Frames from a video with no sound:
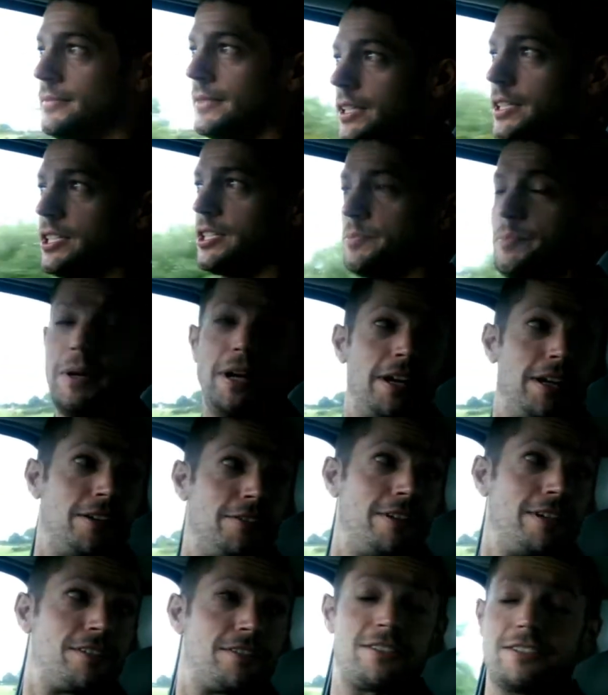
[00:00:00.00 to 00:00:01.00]
Spider,
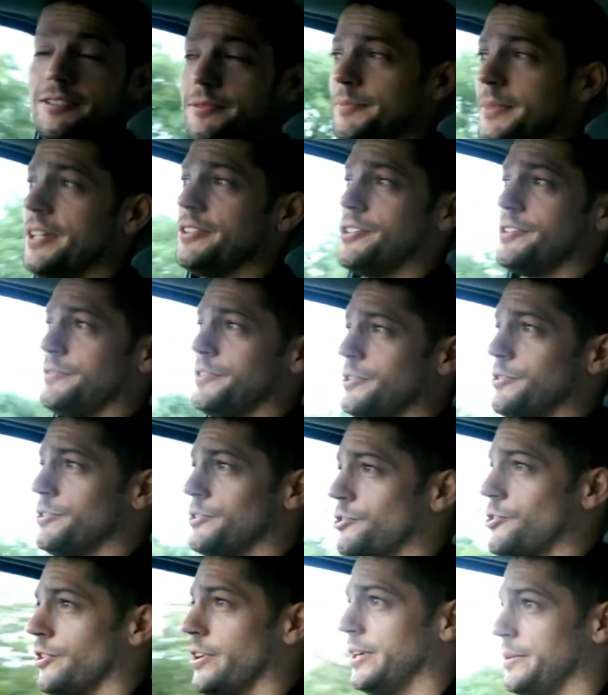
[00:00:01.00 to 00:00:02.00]
it's nice of you to
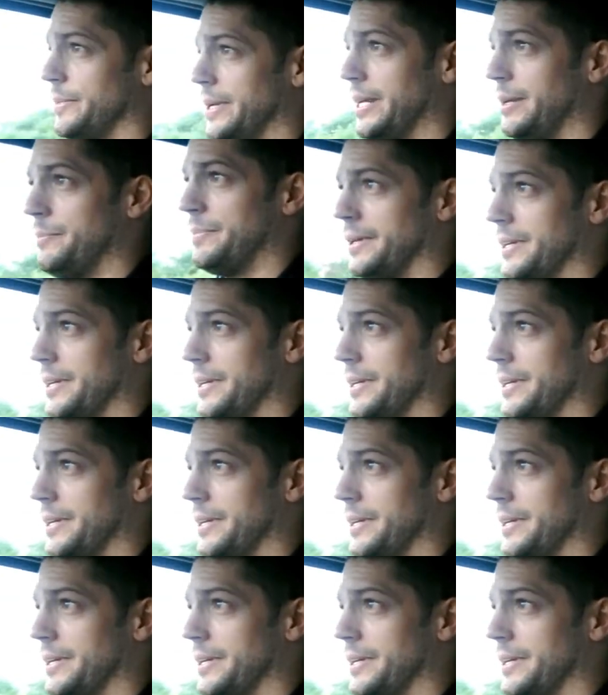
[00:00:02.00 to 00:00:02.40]
join me, but